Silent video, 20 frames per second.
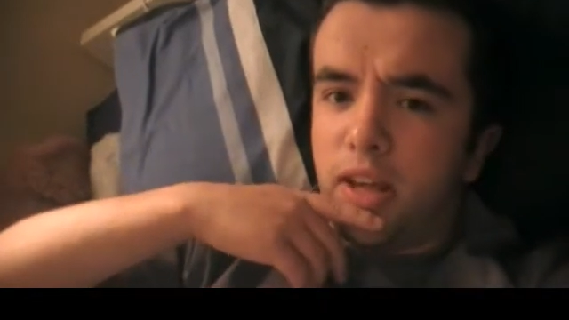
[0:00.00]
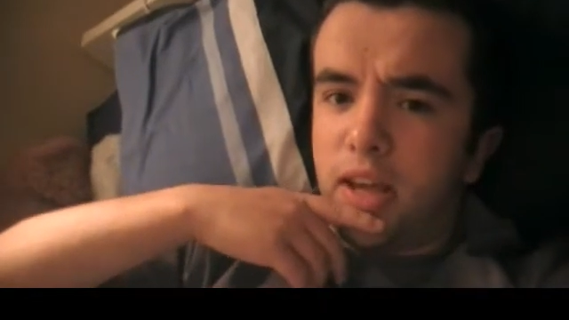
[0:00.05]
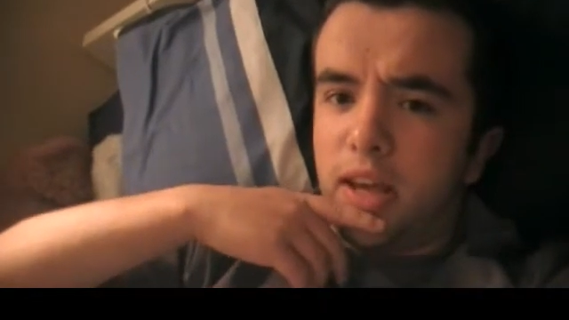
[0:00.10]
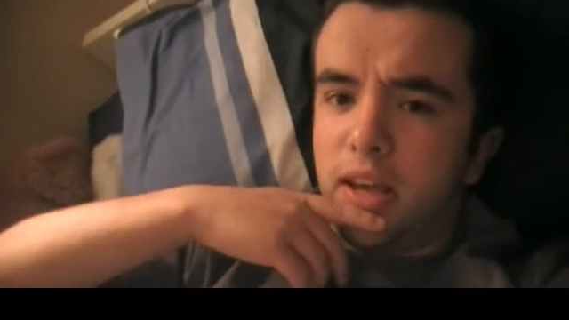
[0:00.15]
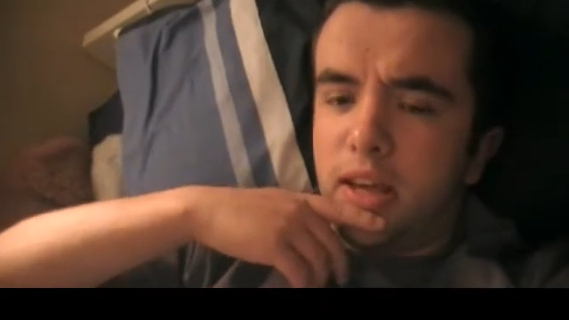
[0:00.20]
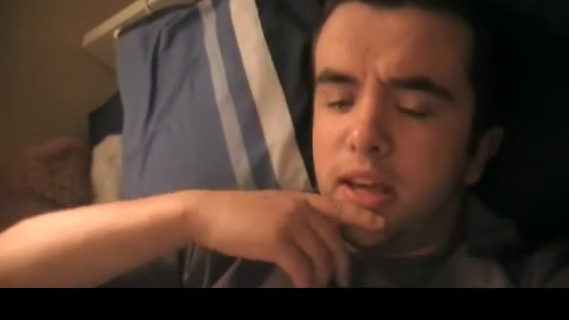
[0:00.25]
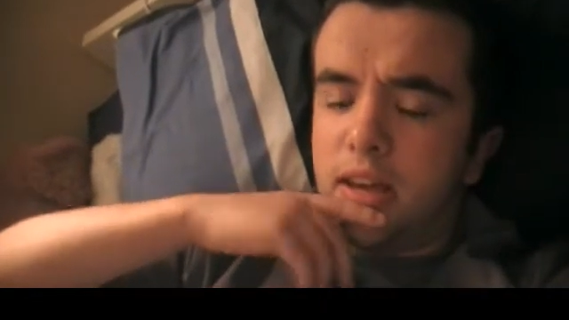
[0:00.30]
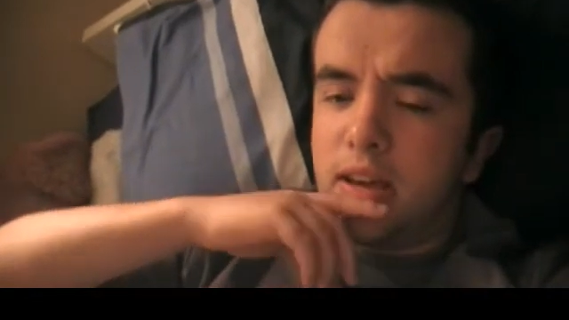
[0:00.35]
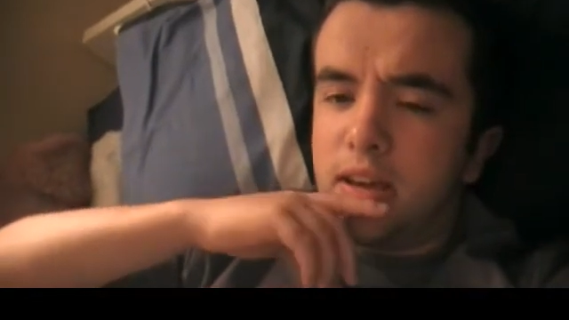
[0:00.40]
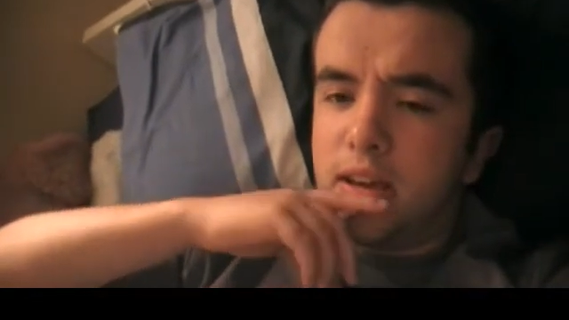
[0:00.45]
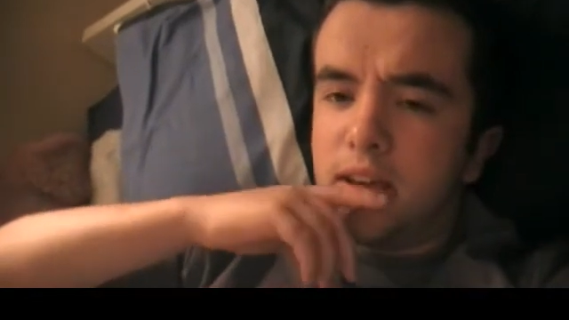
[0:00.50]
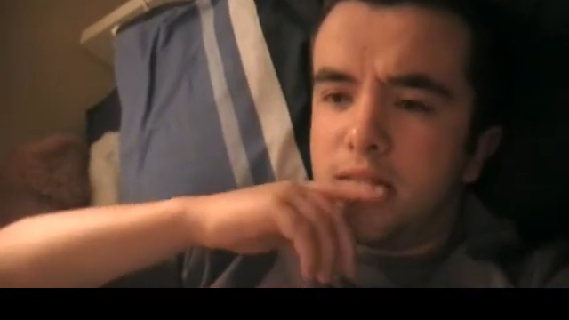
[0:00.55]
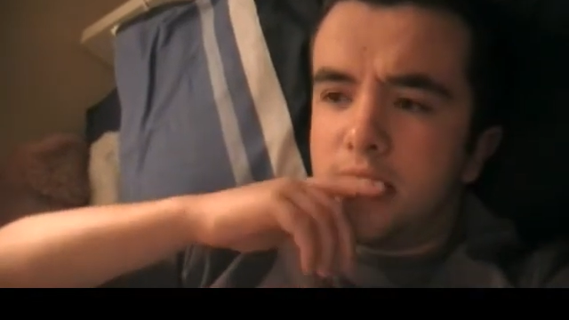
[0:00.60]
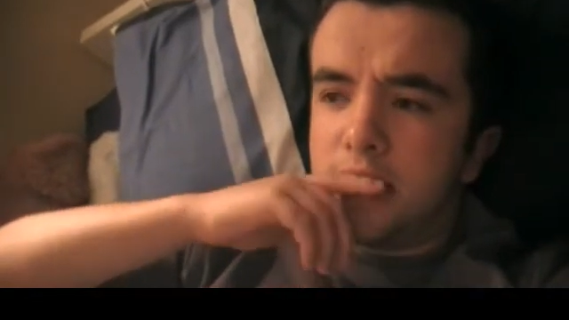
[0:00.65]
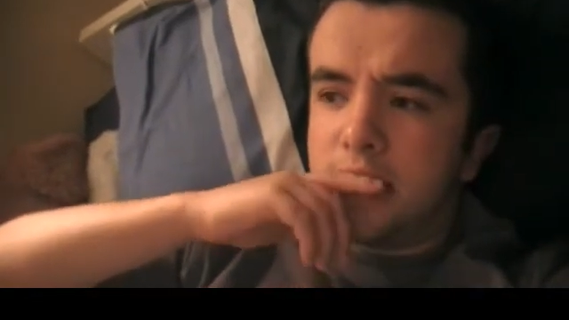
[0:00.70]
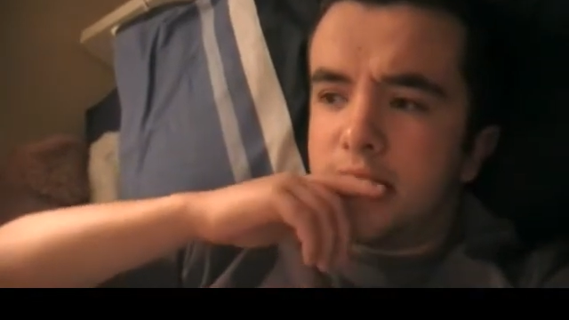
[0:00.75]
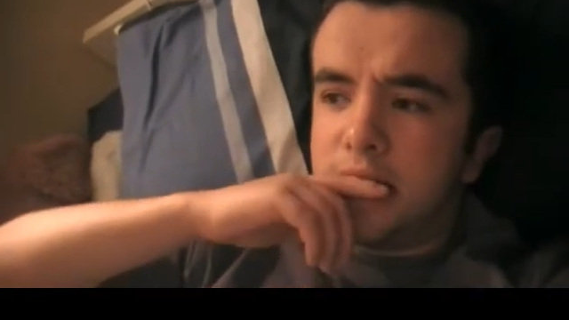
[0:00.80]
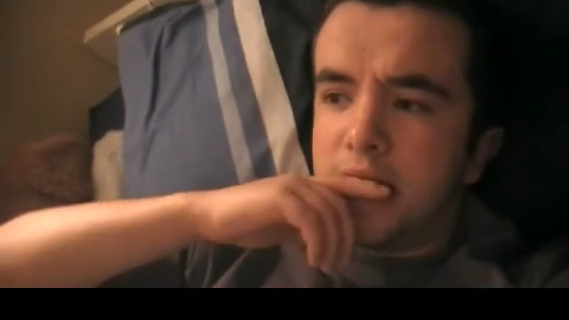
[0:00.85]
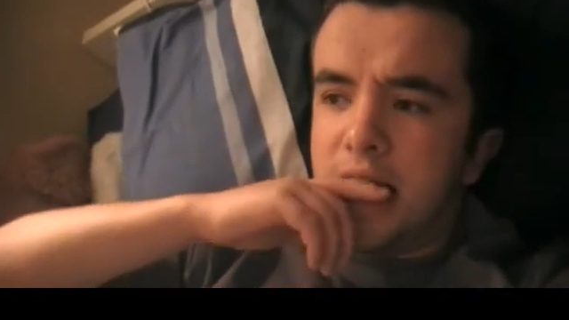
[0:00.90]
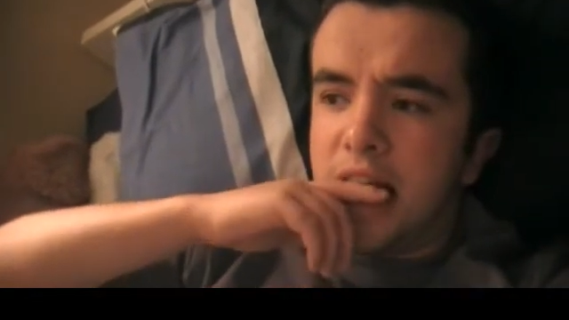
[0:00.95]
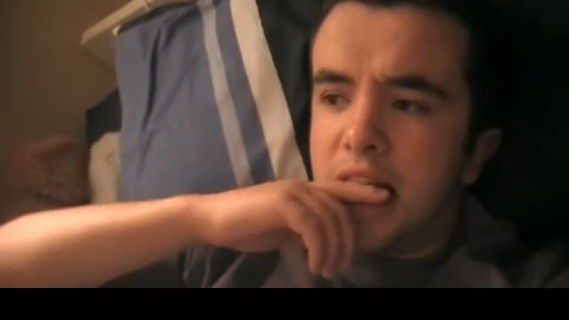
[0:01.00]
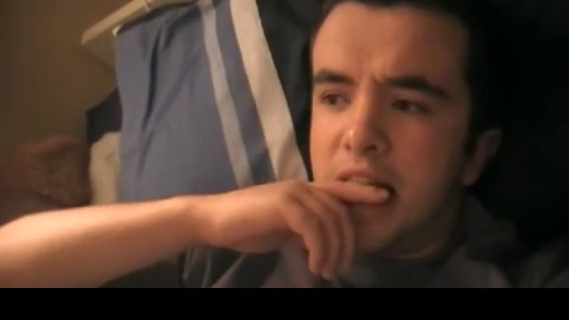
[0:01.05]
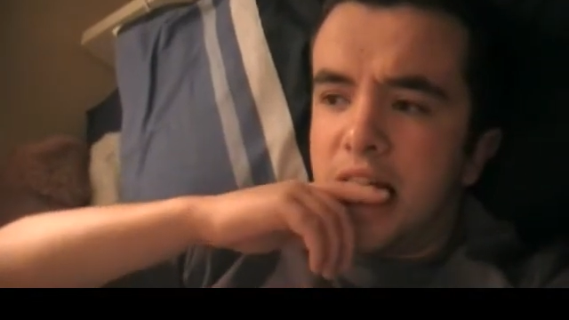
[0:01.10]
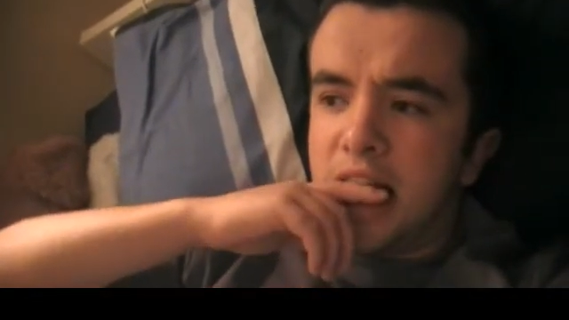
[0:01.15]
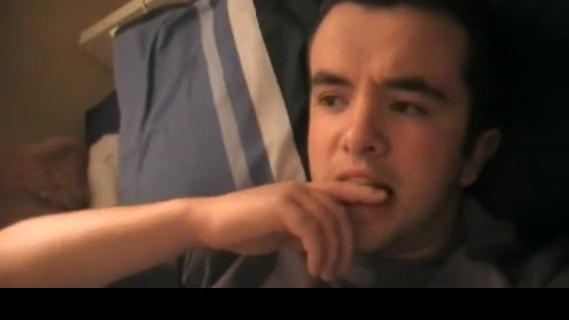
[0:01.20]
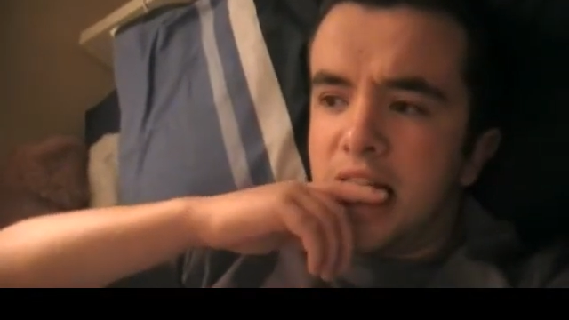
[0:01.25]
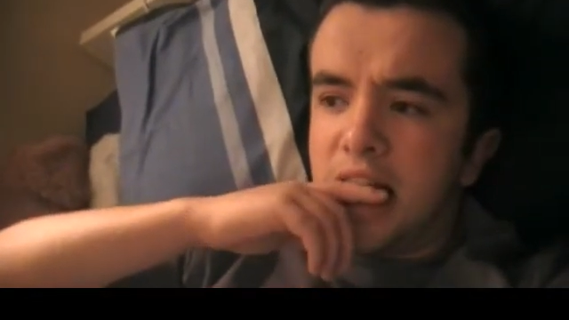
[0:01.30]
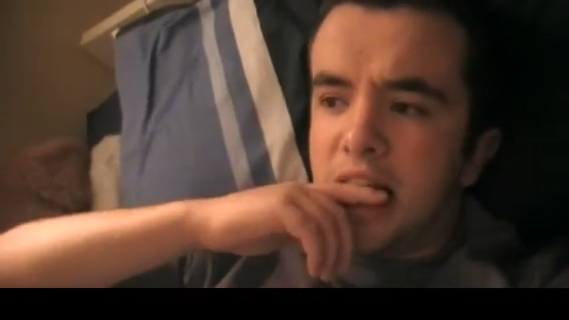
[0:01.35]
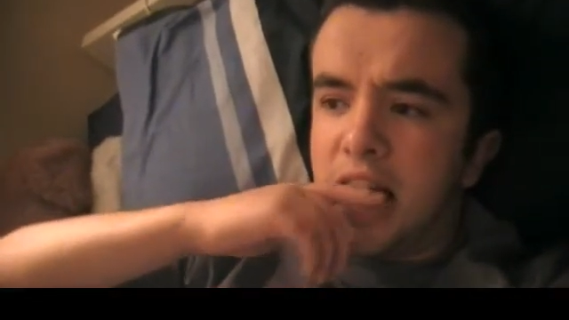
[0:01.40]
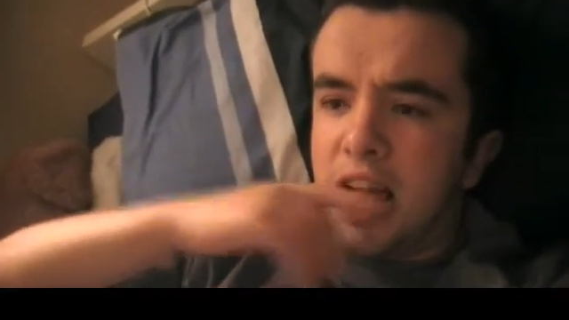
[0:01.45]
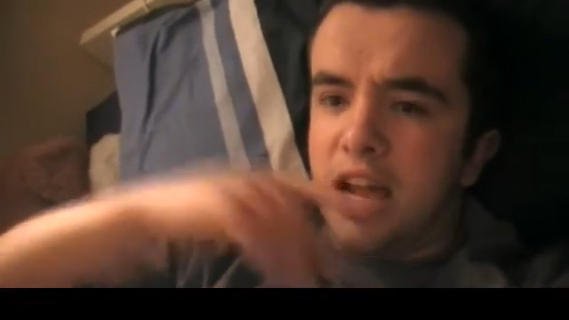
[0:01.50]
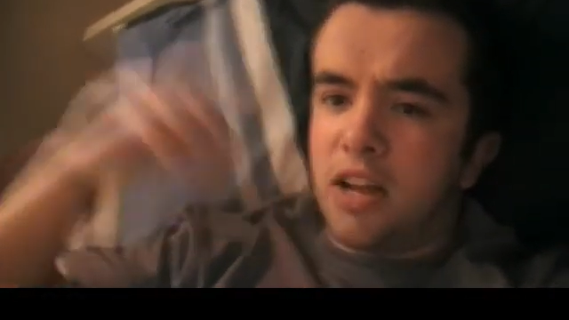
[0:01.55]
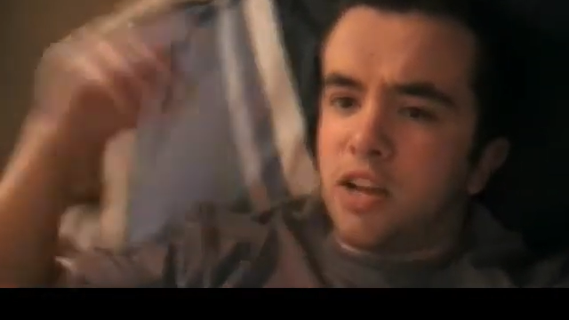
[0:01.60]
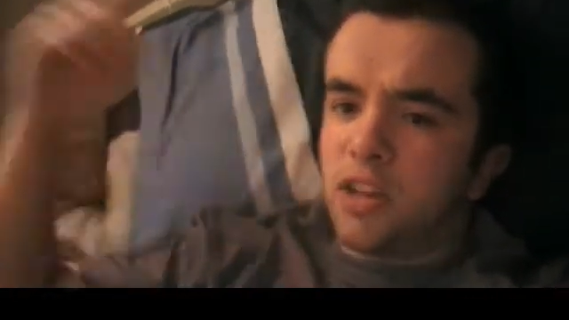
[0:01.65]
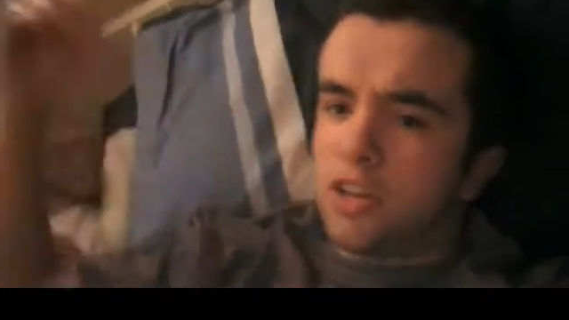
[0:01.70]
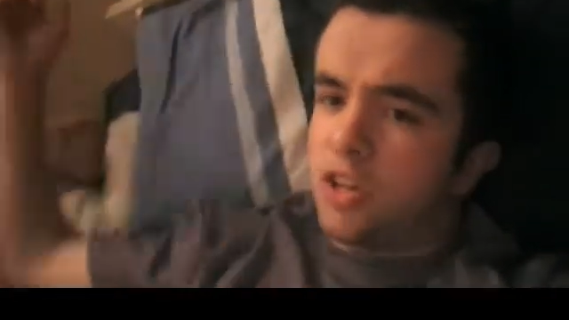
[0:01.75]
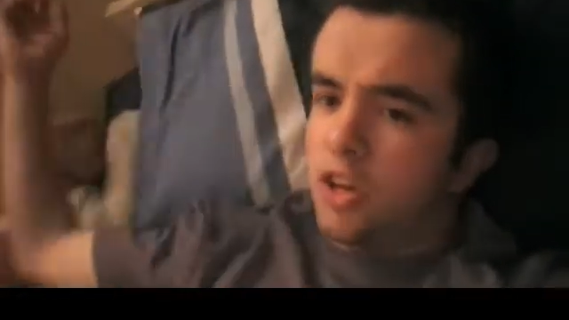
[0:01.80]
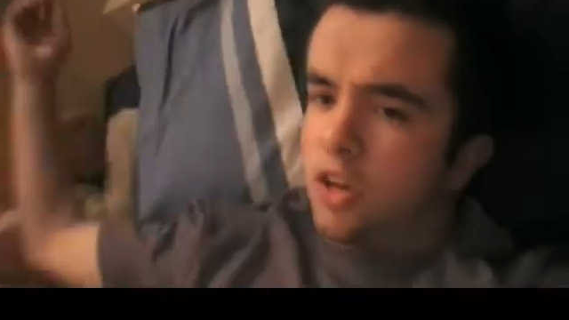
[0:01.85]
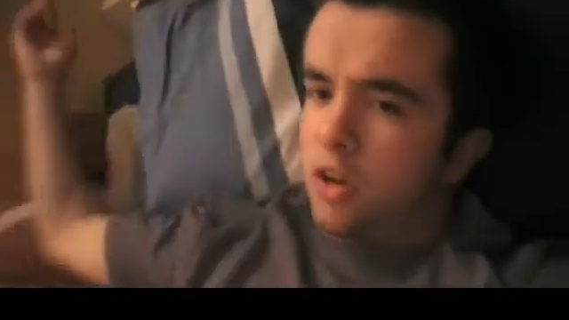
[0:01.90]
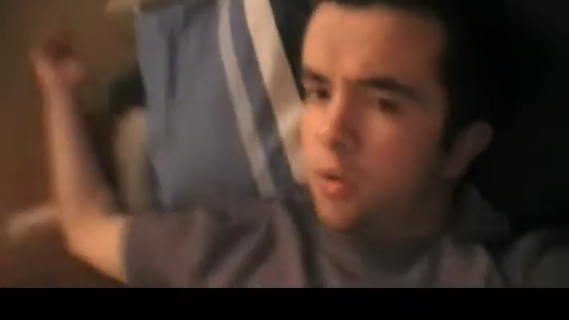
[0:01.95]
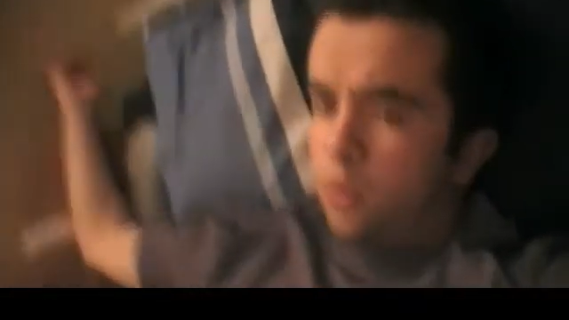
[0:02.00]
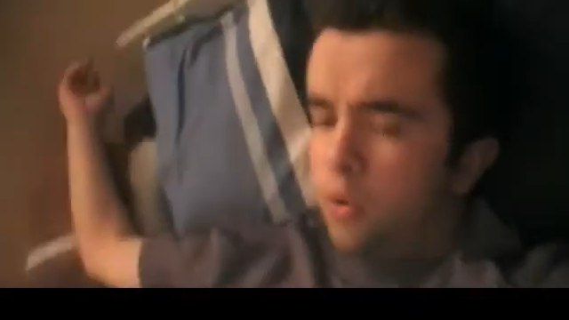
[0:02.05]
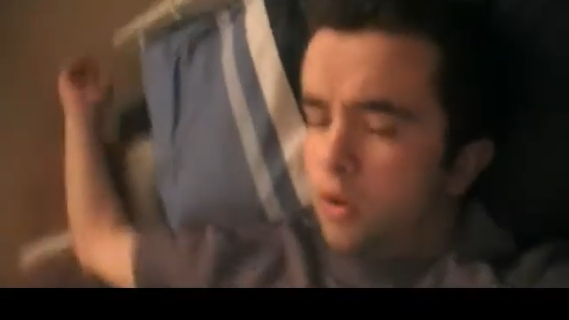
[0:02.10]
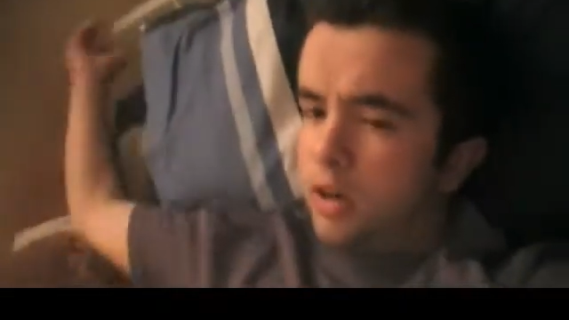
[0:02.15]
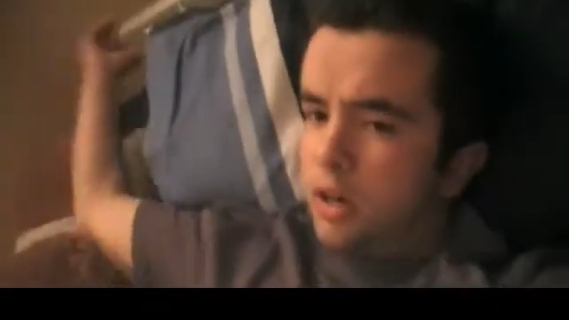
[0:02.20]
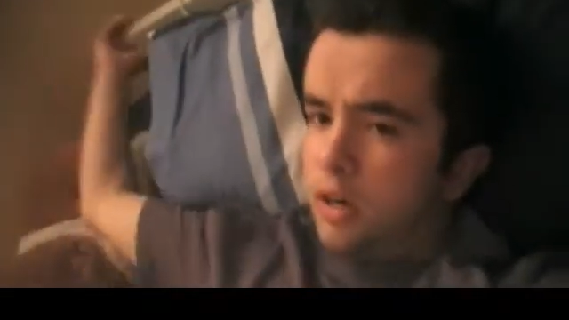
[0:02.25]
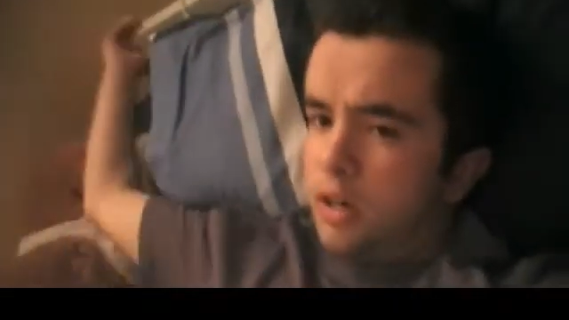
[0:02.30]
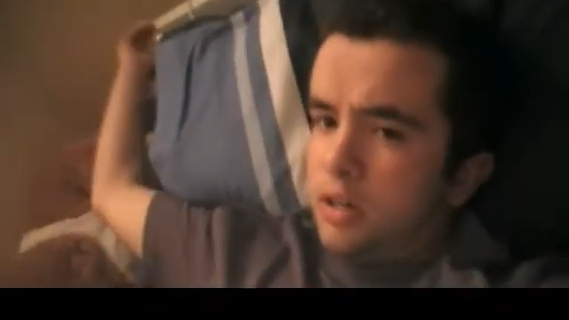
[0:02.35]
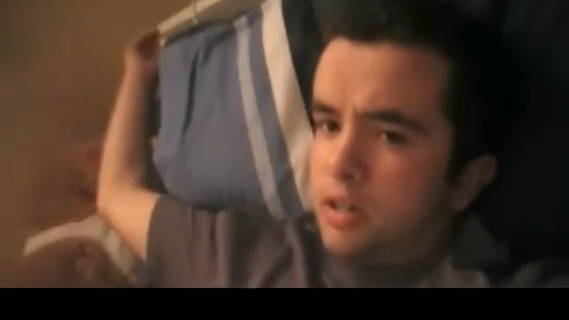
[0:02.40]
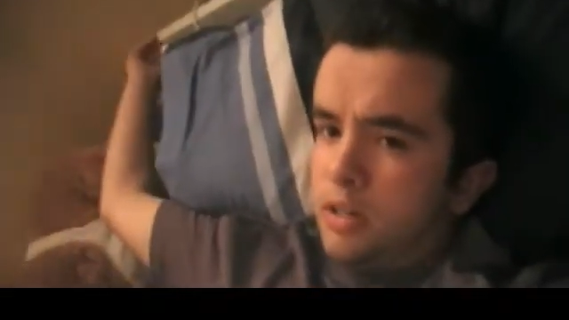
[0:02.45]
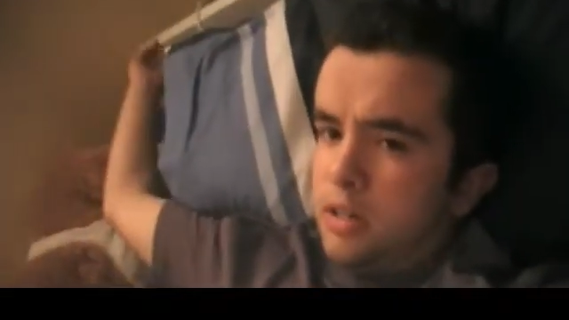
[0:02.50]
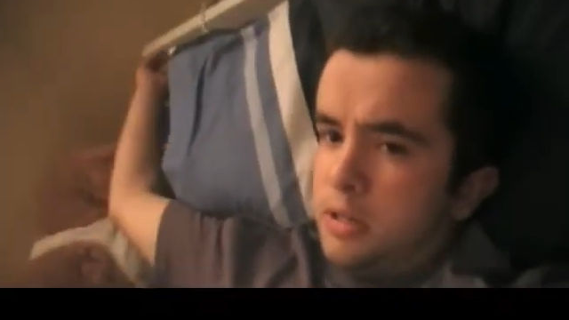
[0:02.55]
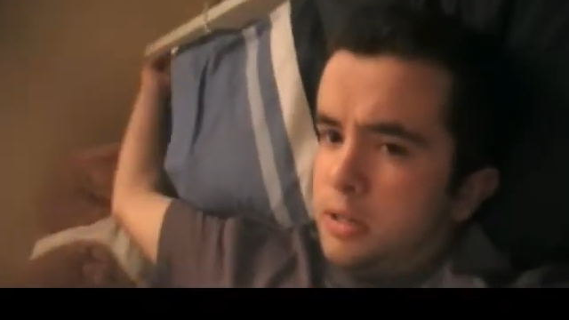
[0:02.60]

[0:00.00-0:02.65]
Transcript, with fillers: day. So, uh,